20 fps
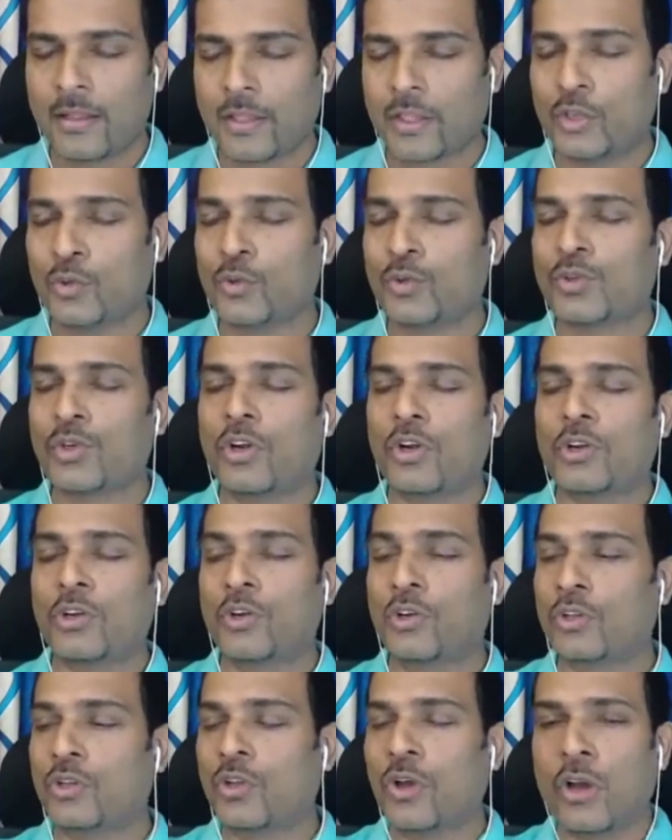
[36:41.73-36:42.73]
Those are
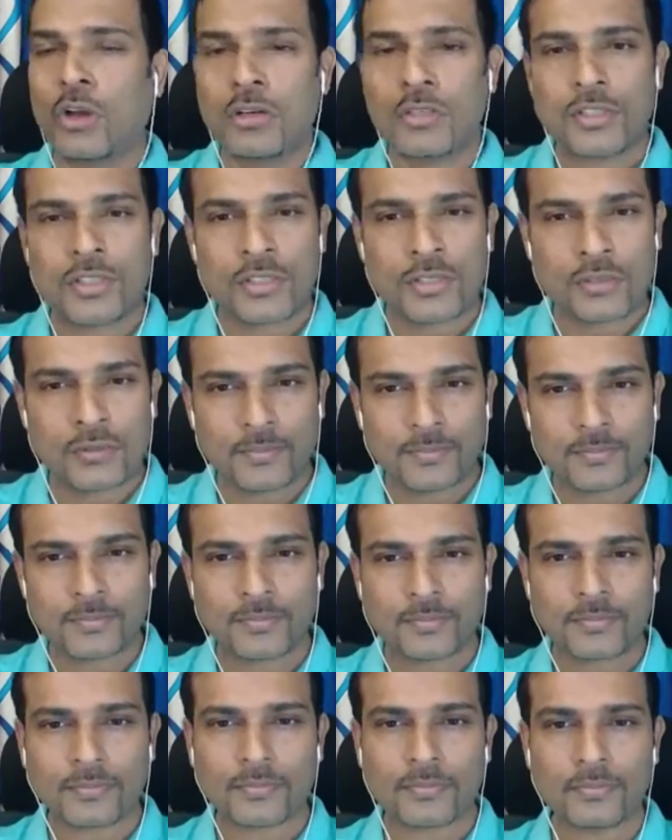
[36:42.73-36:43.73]
your thoughts,
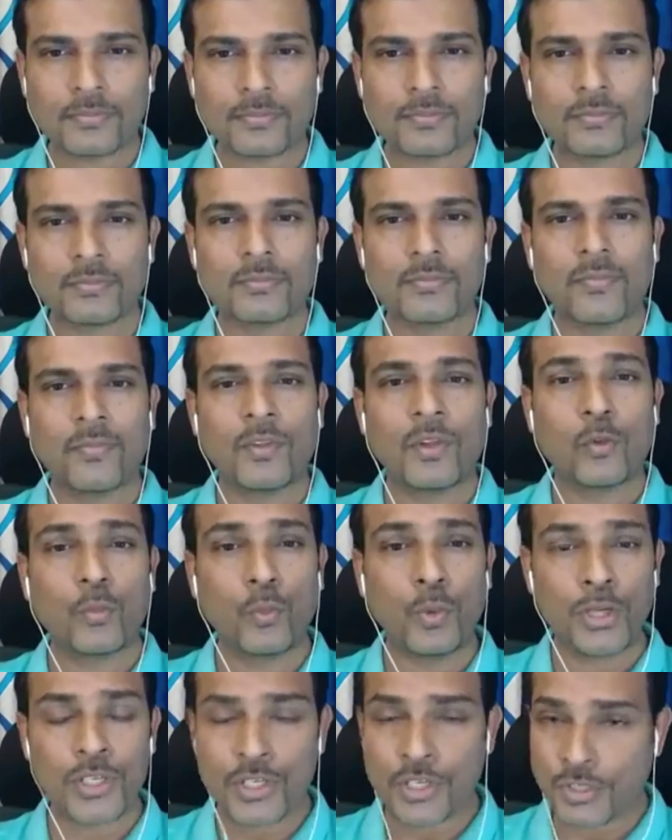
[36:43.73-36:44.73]

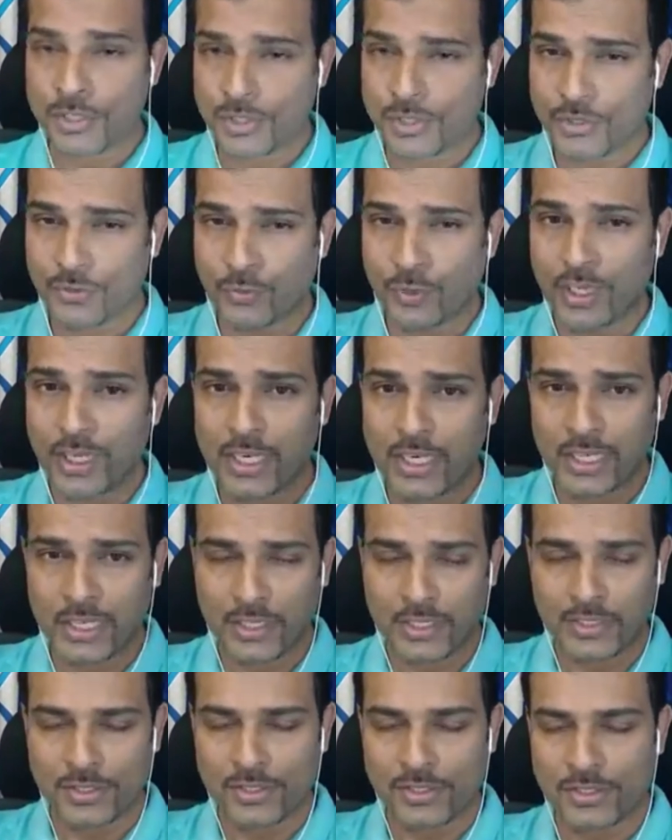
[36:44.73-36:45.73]
wishes,
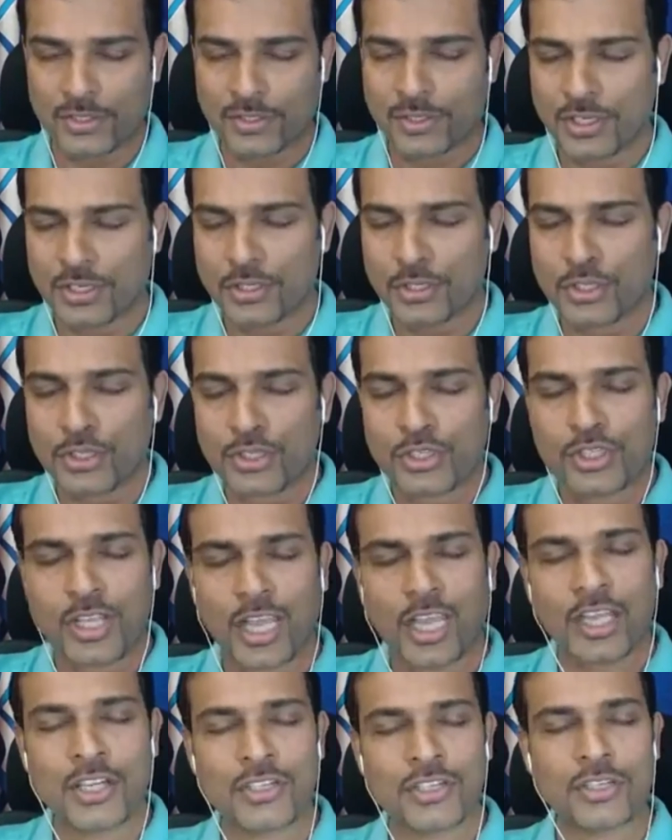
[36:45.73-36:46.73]
feelings,
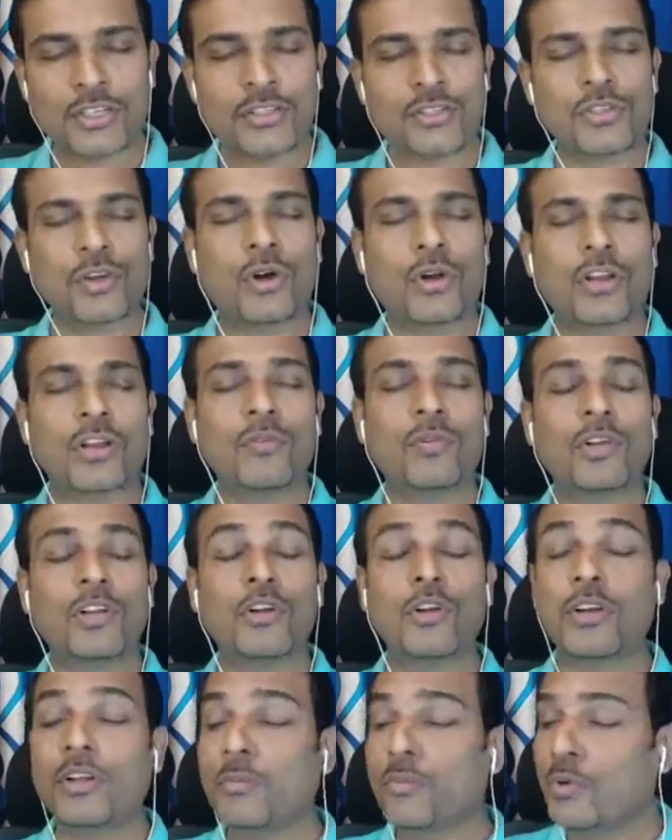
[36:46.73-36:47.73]
sensations, or even
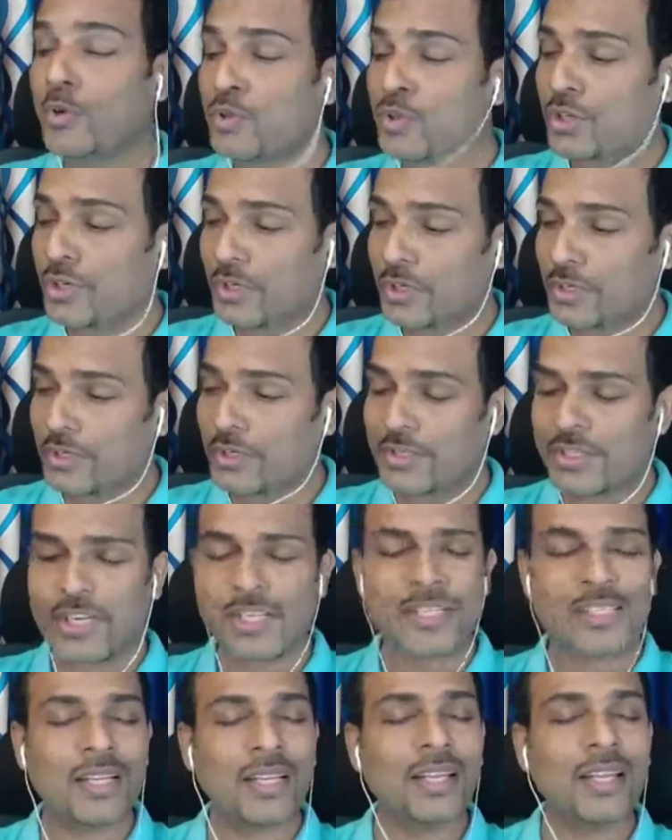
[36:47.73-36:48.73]
your emotion.
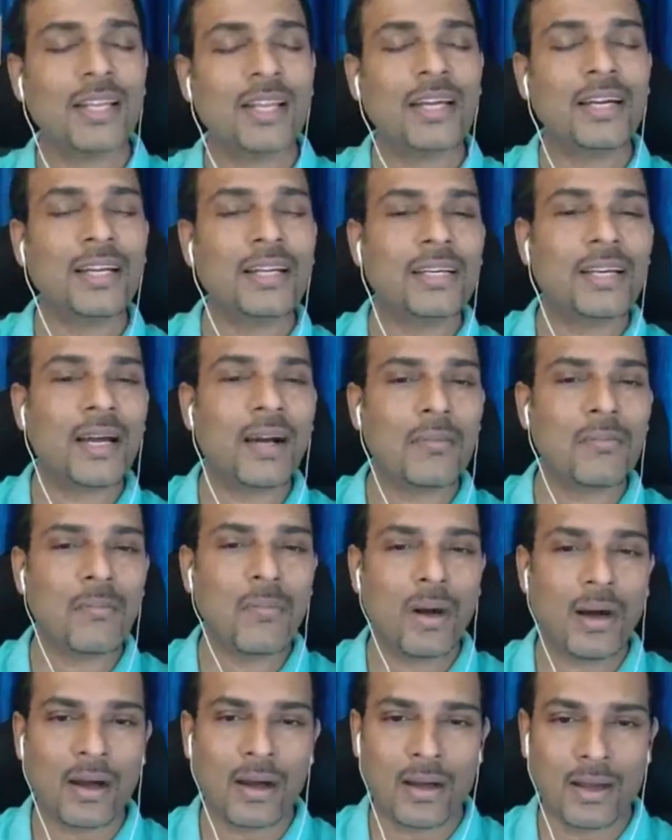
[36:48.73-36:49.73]
Just let it come
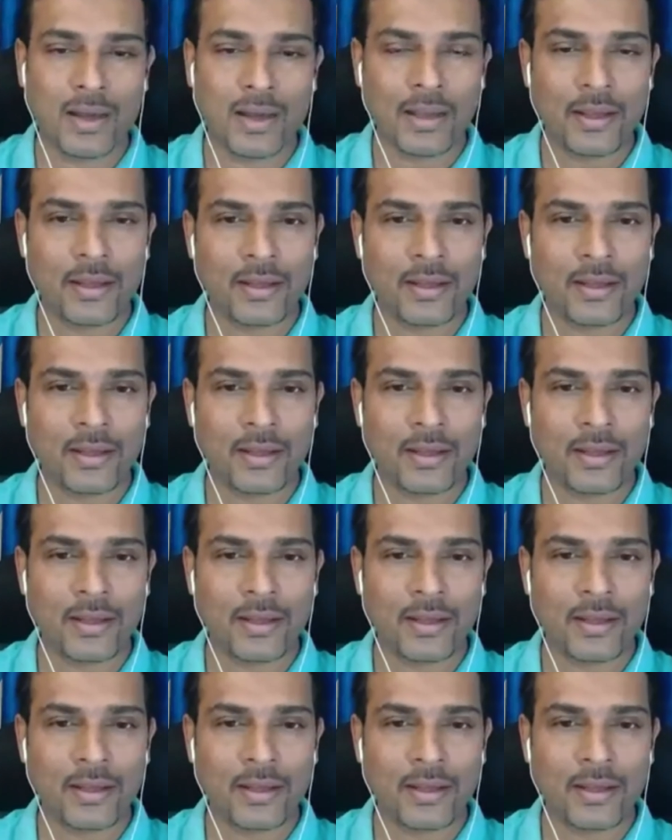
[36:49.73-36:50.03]
by.